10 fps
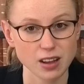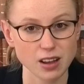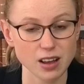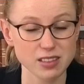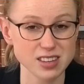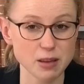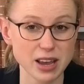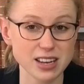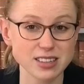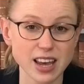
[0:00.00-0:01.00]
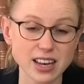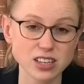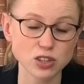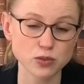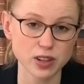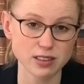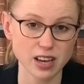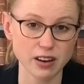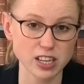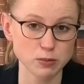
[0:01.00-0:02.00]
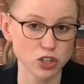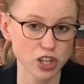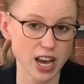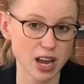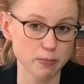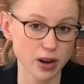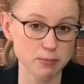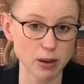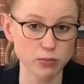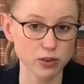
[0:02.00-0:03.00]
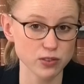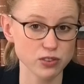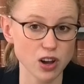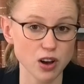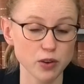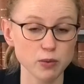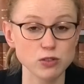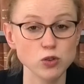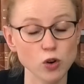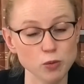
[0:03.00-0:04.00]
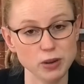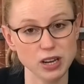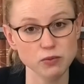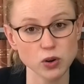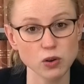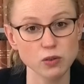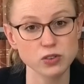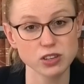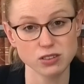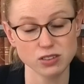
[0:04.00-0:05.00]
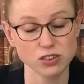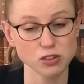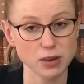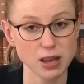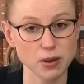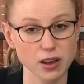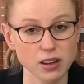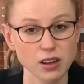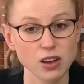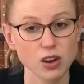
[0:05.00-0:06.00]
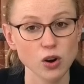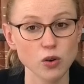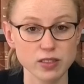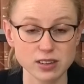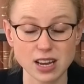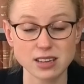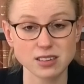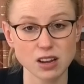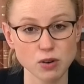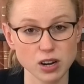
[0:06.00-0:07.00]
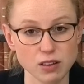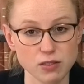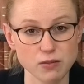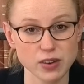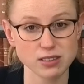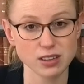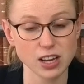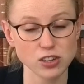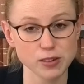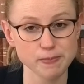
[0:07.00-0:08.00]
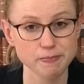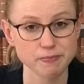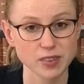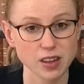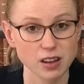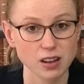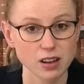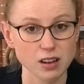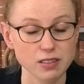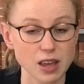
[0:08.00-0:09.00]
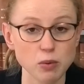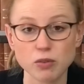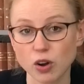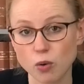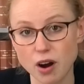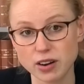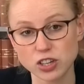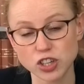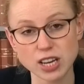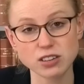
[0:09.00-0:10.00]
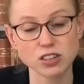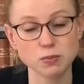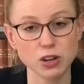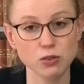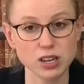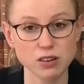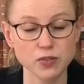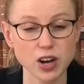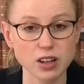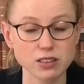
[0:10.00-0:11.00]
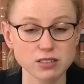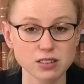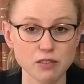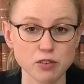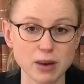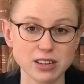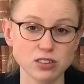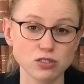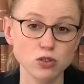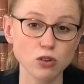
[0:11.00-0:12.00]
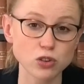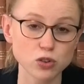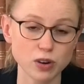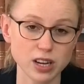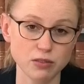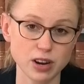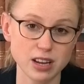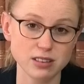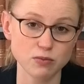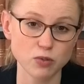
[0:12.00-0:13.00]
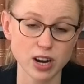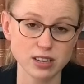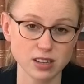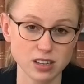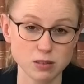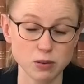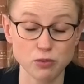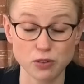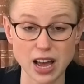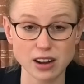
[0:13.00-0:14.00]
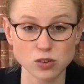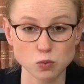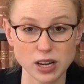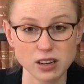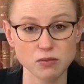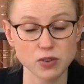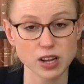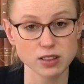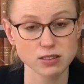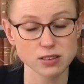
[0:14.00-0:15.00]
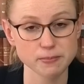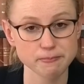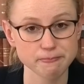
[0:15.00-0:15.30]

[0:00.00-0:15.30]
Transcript: The CMA intend for this hearing to be chaired by a member of staff who has not been involved as a decision maker or in the day-to-day running of the investigation. They will require an agenda to be agreed in advance and for matters not already raised in writing to be flagged well in advance.